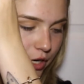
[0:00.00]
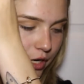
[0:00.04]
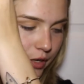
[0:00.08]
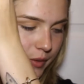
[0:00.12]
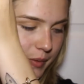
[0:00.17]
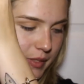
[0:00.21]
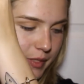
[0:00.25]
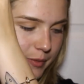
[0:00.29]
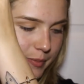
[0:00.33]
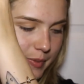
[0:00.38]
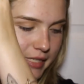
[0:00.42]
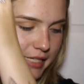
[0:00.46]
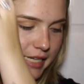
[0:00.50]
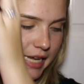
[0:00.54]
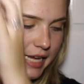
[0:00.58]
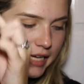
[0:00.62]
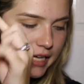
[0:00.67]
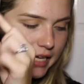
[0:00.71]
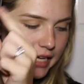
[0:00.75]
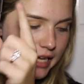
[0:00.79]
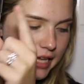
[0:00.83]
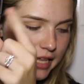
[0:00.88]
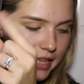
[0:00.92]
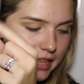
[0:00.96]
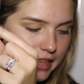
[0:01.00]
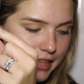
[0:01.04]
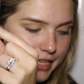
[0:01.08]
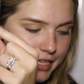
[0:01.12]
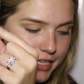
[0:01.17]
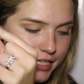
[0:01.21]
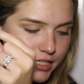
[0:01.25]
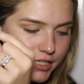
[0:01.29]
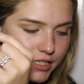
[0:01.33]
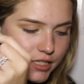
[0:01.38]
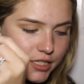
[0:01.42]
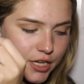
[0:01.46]
we're going to be taking
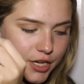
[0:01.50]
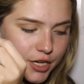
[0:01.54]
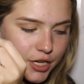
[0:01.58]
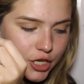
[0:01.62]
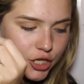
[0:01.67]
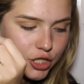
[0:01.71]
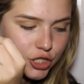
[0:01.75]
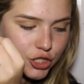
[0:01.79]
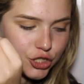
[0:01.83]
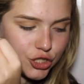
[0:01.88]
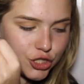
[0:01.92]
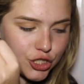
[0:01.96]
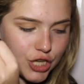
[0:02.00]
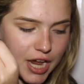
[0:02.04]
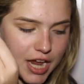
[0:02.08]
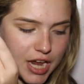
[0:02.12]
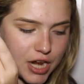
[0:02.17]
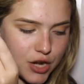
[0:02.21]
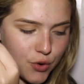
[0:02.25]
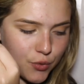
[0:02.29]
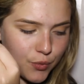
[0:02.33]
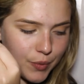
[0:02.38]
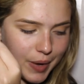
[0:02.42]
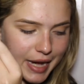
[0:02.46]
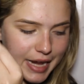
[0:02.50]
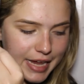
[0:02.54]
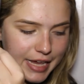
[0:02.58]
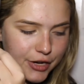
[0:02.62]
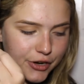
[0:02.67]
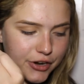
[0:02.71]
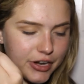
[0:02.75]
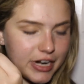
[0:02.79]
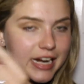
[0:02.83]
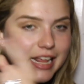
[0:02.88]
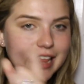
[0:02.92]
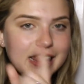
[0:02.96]
this shade right
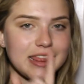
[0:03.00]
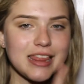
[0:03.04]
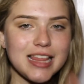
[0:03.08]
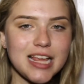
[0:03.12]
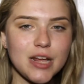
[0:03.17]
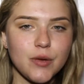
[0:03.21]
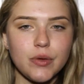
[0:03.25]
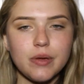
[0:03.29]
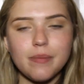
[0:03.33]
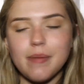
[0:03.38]
here. And I think